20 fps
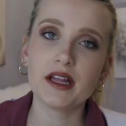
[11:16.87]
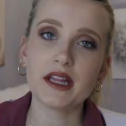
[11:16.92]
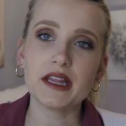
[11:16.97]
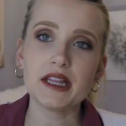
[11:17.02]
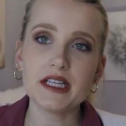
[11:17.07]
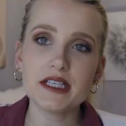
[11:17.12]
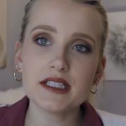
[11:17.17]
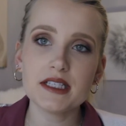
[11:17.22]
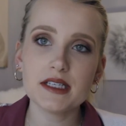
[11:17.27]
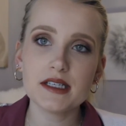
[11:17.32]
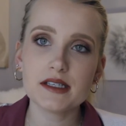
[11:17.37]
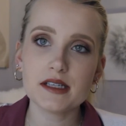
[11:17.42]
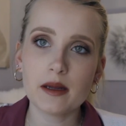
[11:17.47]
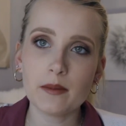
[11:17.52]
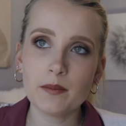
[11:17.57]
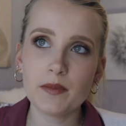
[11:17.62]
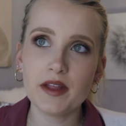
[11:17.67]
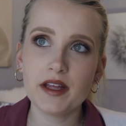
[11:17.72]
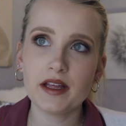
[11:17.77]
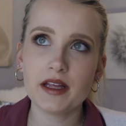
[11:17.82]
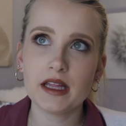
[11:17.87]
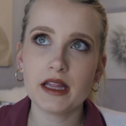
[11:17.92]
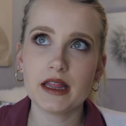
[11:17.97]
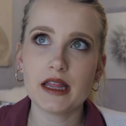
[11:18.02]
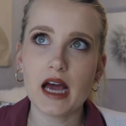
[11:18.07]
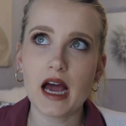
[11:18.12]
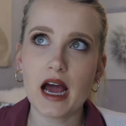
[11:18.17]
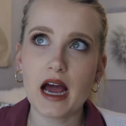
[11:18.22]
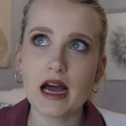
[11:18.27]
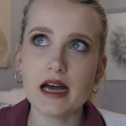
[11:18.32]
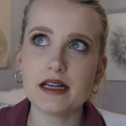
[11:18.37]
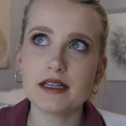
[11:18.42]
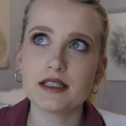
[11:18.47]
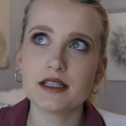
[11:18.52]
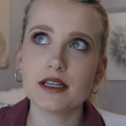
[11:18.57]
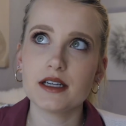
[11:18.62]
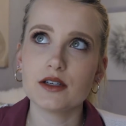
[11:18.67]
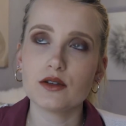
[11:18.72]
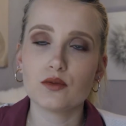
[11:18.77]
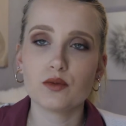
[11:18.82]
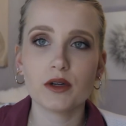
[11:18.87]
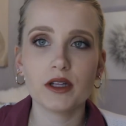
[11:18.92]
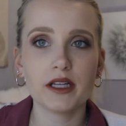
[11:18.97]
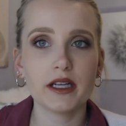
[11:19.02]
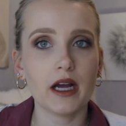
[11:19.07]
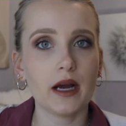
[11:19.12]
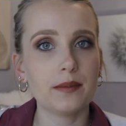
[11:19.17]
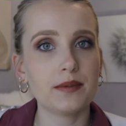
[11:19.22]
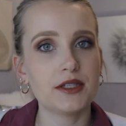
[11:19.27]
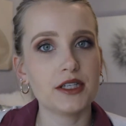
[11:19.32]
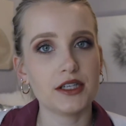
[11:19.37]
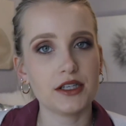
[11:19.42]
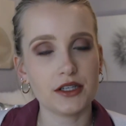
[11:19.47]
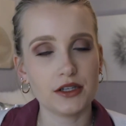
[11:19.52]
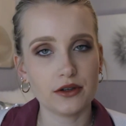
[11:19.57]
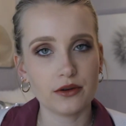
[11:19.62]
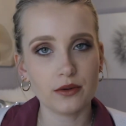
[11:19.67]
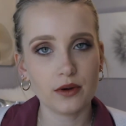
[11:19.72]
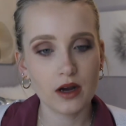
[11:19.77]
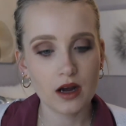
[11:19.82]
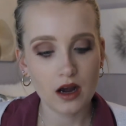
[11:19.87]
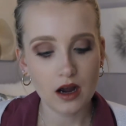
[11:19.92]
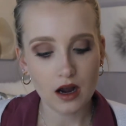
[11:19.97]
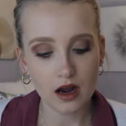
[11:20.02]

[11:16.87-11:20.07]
This is something that is really up to you.